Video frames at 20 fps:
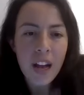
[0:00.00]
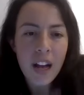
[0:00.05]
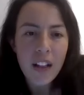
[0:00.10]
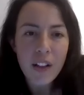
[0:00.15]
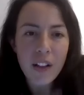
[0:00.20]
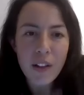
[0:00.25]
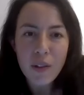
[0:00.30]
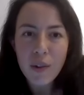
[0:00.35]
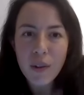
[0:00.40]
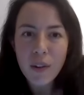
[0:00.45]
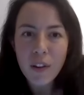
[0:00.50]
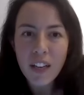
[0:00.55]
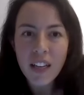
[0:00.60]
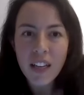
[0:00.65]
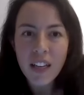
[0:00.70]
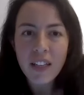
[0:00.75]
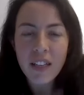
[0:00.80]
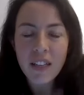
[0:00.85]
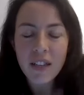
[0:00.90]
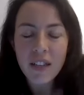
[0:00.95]
I'll include a
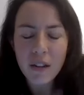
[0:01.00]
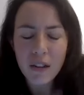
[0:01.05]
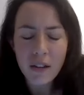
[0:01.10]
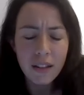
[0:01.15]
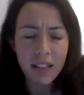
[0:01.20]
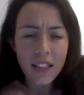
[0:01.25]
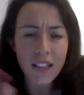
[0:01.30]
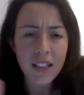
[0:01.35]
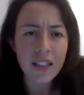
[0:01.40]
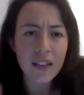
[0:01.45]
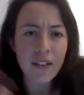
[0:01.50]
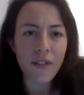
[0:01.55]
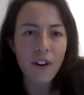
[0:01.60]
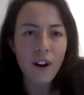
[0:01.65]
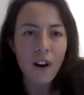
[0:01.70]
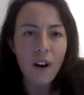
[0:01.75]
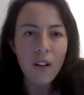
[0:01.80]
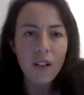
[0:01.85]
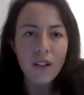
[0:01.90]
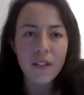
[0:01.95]
link or a list of
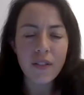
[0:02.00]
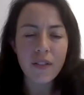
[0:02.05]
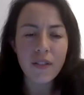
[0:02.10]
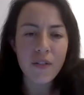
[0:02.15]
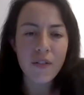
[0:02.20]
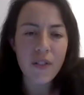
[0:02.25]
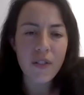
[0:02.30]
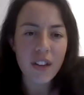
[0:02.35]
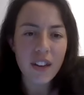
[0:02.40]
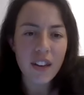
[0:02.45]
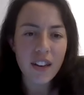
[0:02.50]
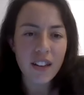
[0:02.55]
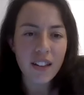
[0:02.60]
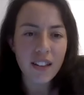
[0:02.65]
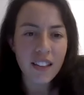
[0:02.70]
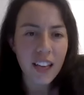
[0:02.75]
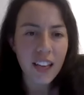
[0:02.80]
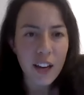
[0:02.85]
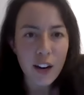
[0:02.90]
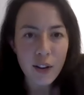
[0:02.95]
all of
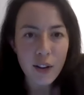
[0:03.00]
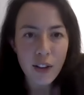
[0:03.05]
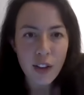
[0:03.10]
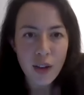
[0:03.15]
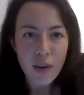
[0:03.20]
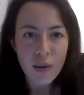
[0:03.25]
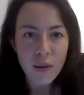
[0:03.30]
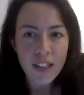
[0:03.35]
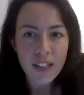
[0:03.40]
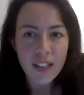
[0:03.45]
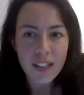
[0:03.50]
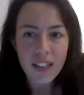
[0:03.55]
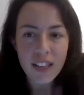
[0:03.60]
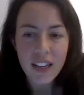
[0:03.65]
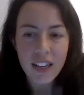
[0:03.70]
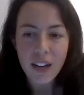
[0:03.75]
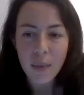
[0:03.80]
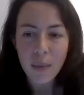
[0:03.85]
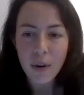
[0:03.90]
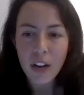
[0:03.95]
the gear that you
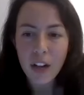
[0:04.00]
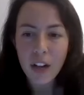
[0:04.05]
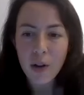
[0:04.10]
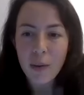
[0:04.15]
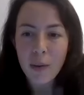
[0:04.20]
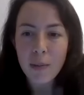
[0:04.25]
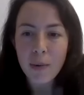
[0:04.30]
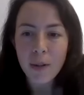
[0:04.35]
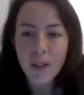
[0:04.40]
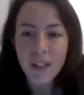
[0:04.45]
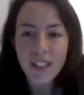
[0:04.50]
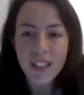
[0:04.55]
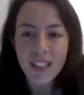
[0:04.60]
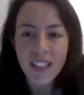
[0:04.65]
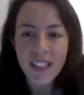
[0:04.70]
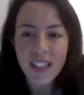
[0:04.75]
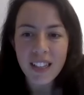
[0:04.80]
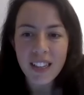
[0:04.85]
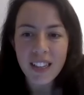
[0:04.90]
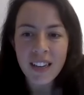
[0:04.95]
listed and what other people
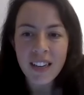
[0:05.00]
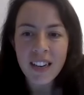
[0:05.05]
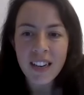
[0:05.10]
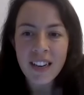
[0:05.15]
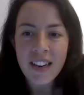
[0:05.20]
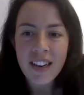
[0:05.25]
listed.